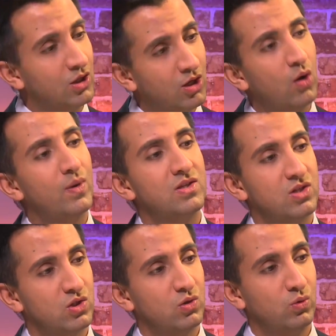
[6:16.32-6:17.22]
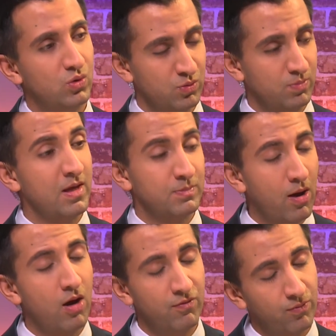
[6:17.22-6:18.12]
and go into schools as
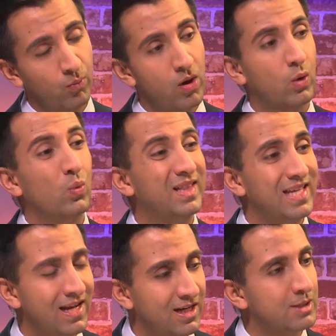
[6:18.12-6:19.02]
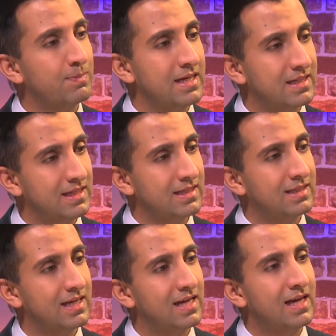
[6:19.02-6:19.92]
part of work with the
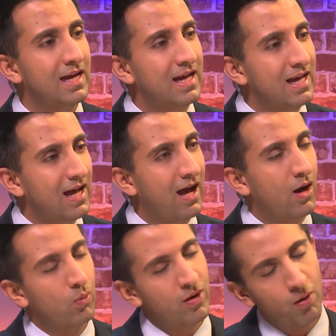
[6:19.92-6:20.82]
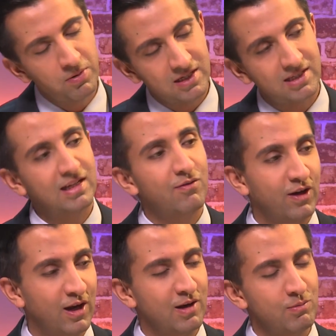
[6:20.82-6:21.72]
NSPCC. We've obviously
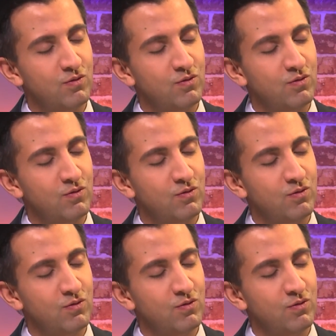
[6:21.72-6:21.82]
significantly